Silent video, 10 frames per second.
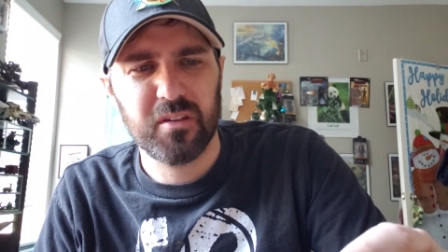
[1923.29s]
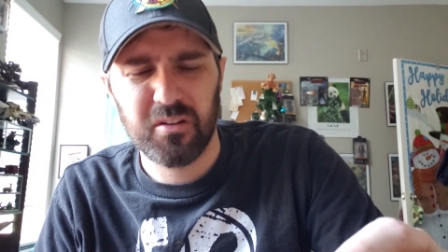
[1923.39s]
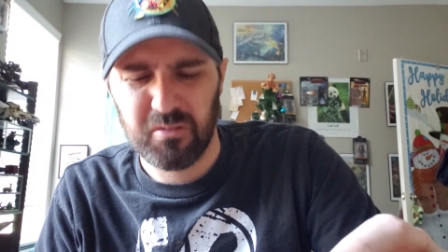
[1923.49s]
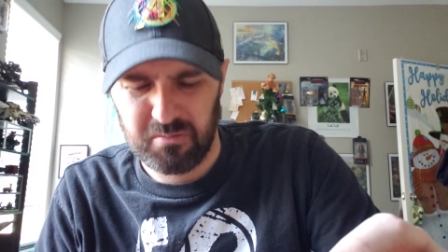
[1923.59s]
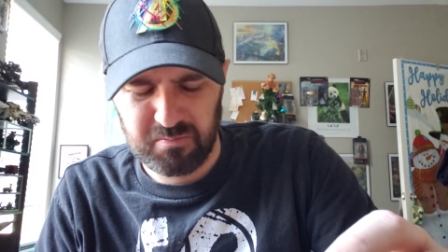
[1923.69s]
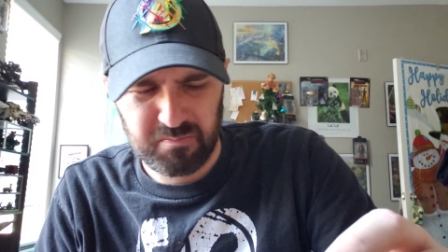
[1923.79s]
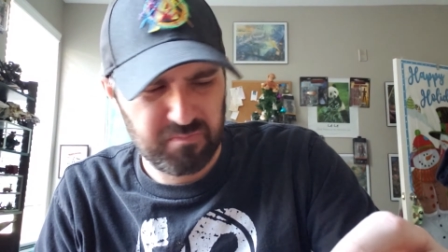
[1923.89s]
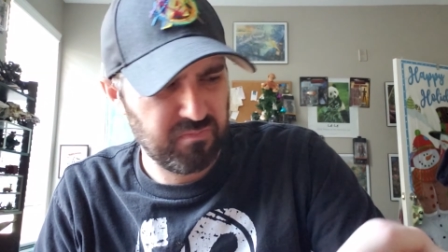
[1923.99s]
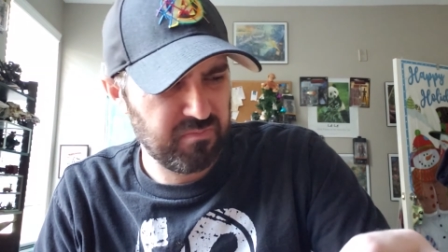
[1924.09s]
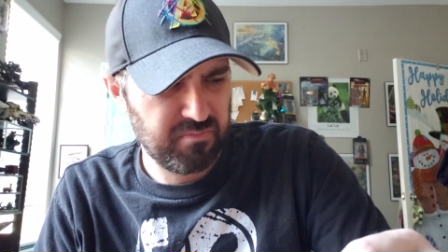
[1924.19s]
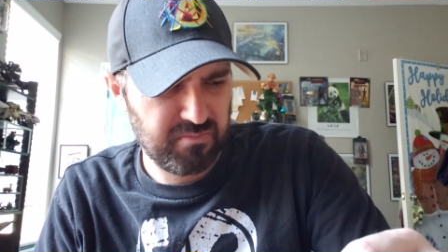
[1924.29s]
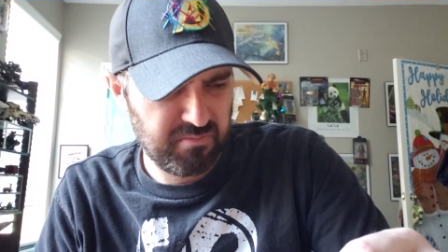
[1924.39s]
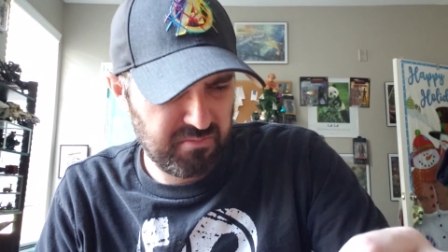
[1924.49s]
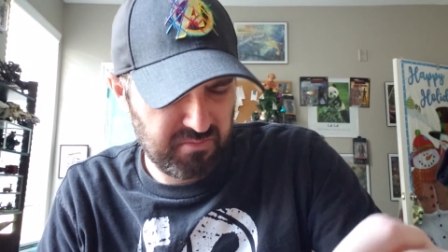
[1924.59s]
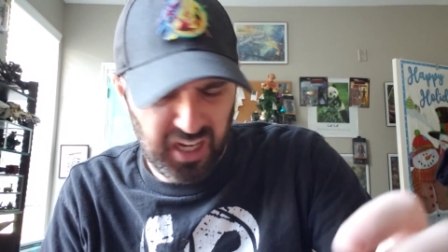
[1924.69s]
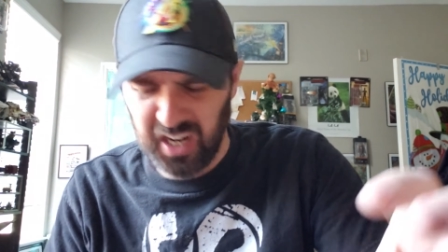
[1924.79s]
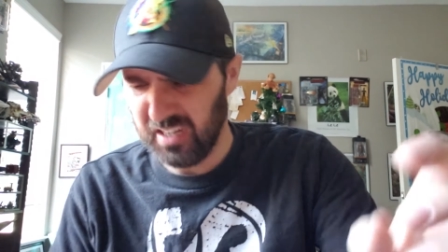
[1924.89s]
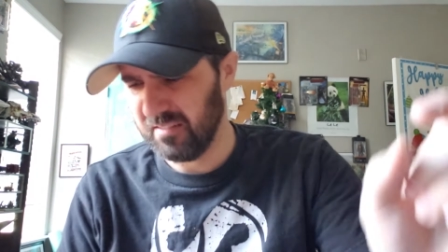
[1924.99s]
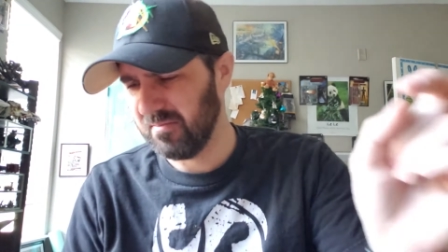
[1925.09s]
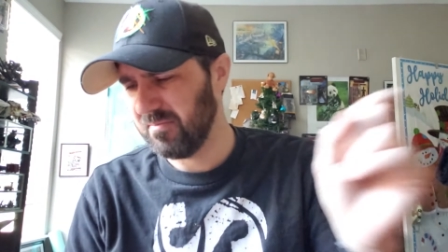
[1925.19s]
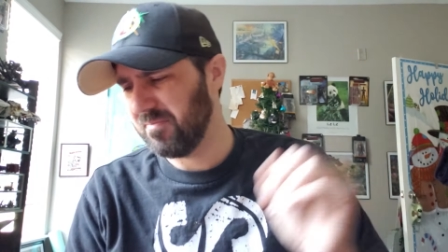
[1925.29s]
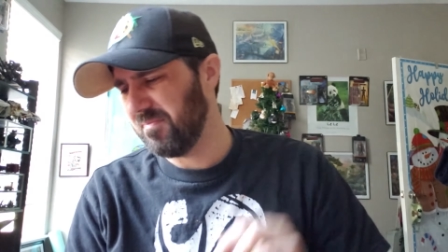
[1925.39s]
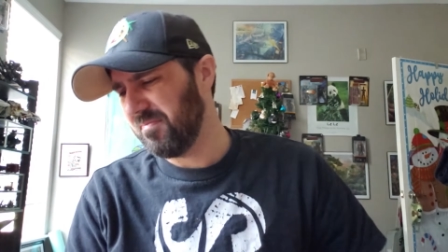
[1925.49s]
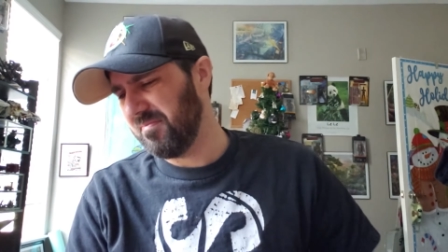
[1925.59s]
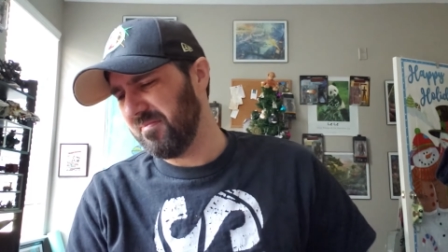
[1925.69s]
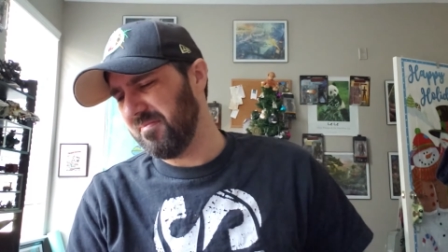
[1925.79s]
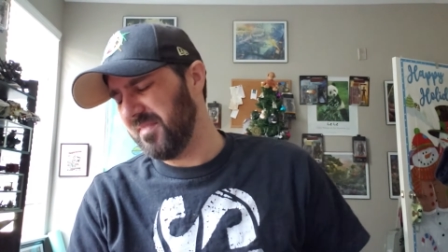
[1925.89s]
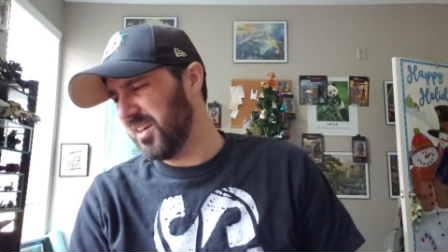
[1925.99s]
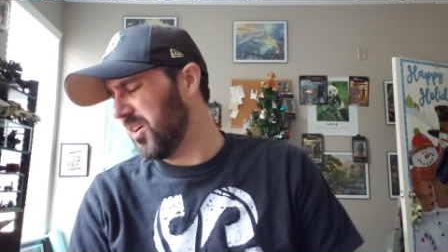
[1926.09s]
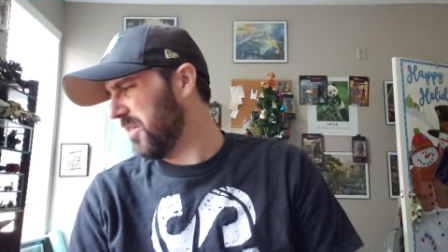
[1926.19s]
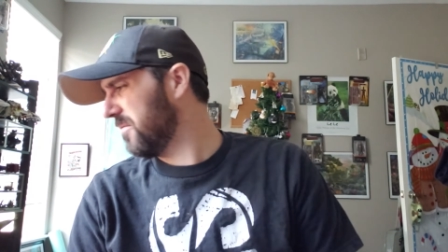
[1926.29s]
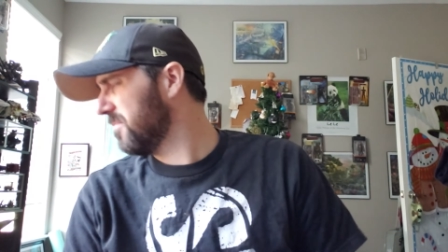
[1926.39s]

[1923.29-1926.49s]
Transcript: Oh. God. Oh.